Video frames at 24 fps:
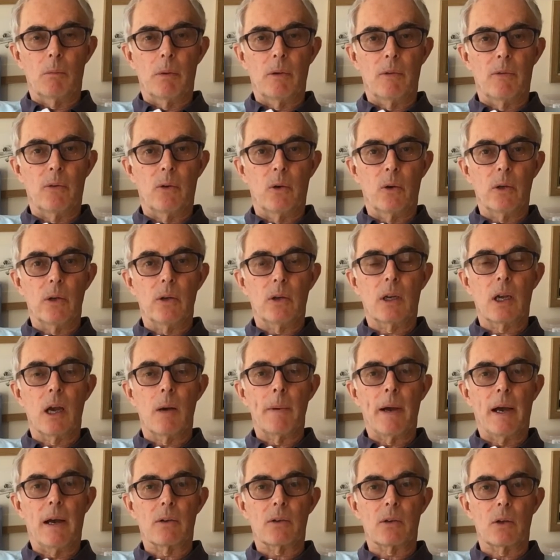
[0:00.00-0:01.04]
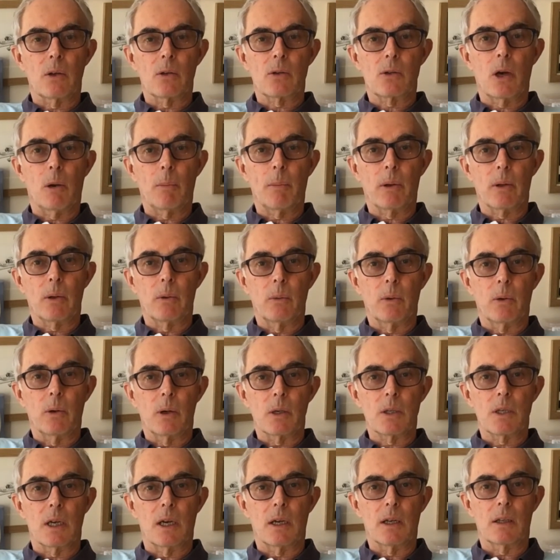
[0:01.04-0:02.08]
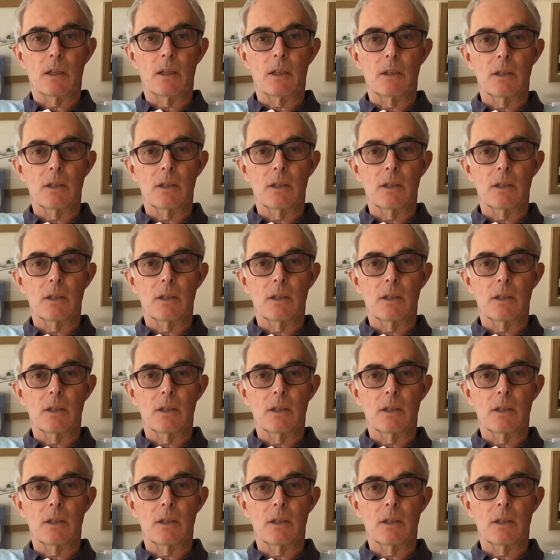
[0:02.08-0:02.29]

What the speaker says: before you come out on top of the water,